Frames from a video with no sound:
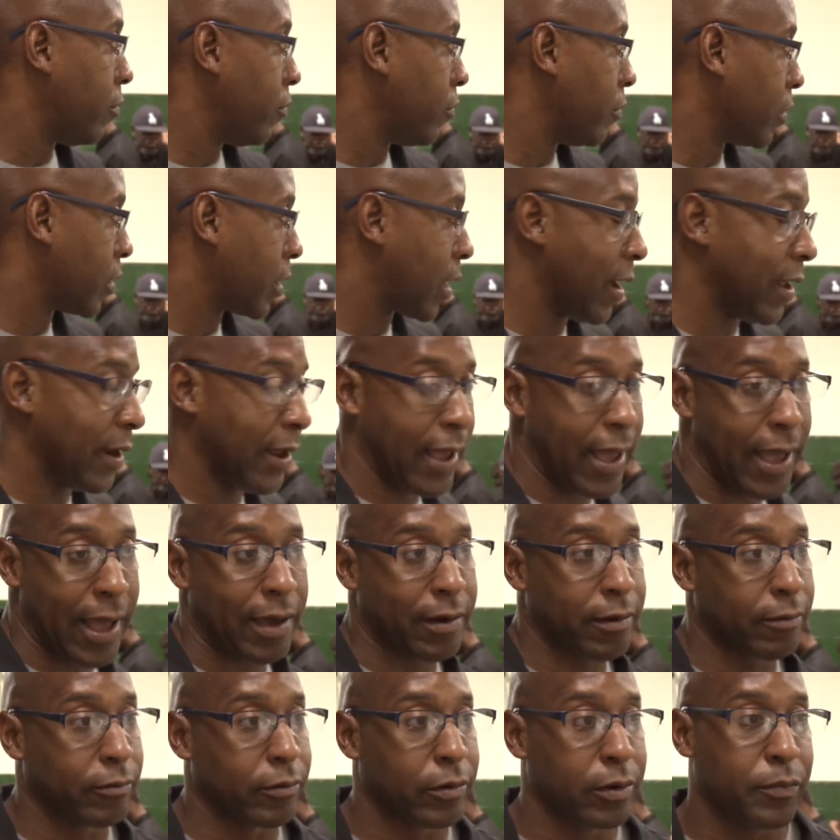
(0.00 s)
We're kind of
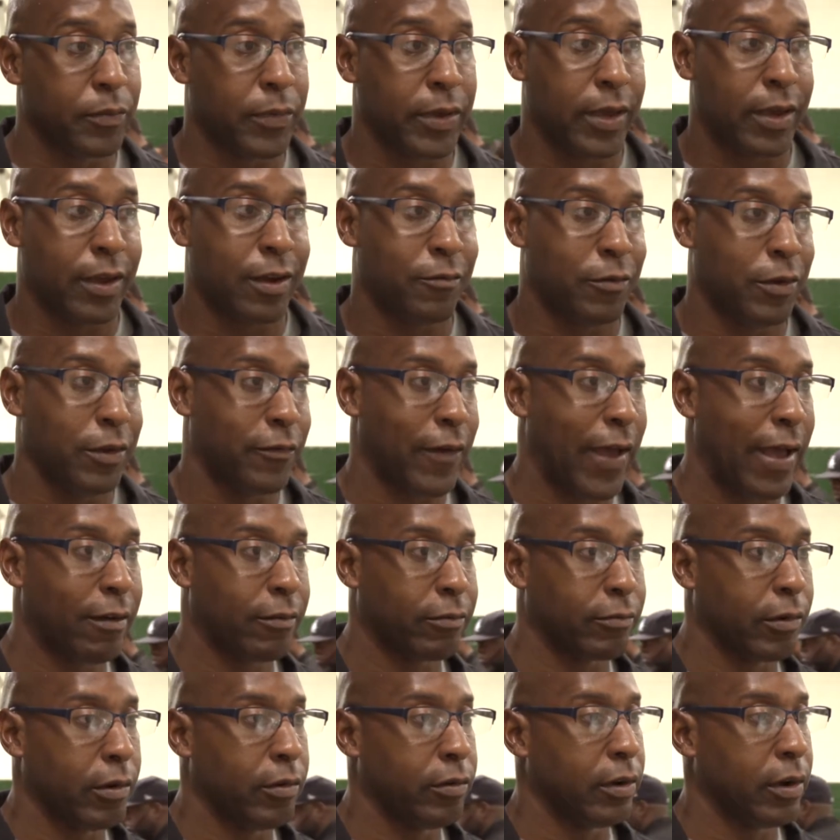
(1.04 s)
out of room here. We've
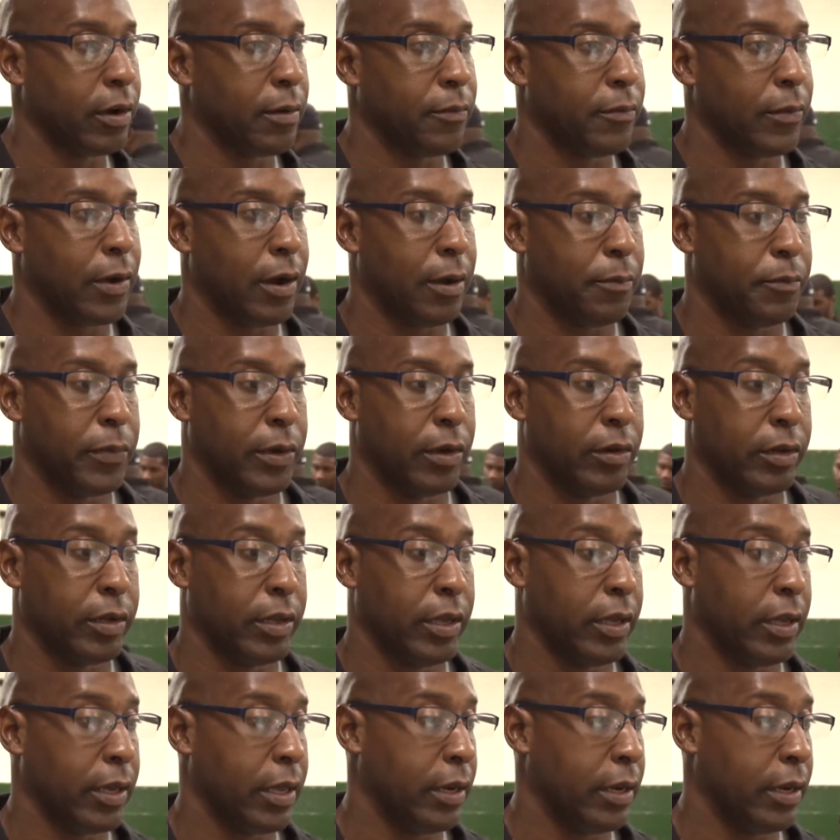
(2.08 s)
outgrown our, our building